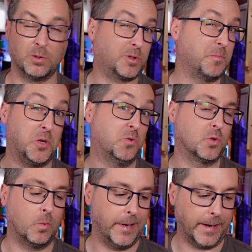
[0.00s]

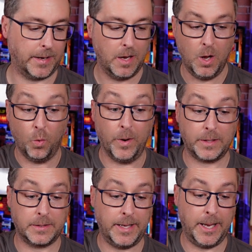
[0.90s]
computers work
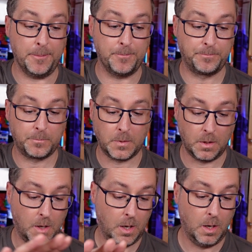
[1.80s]
with the
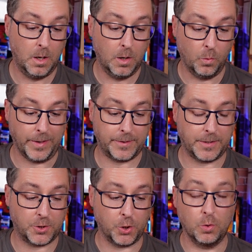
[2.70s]

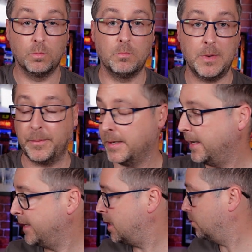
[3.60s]
two memory
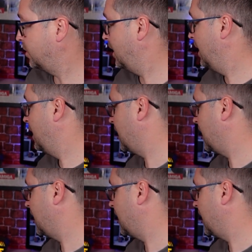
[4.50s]
thingos.